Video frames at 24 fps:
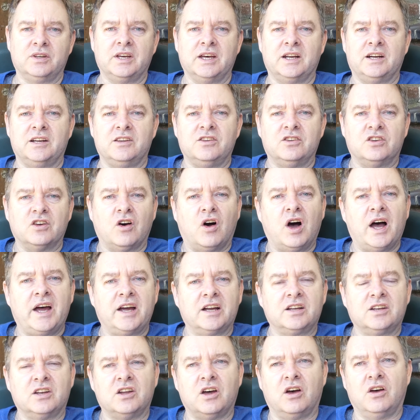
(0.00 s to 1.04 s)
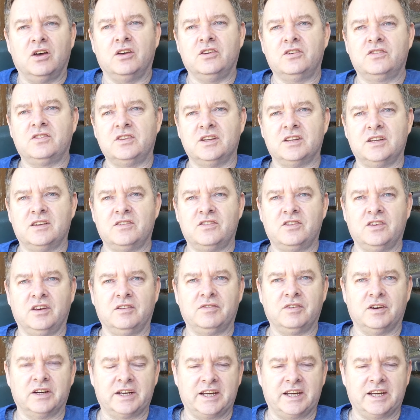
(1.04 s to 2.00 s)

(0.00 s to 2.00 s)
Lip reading: get it diagnosed and see if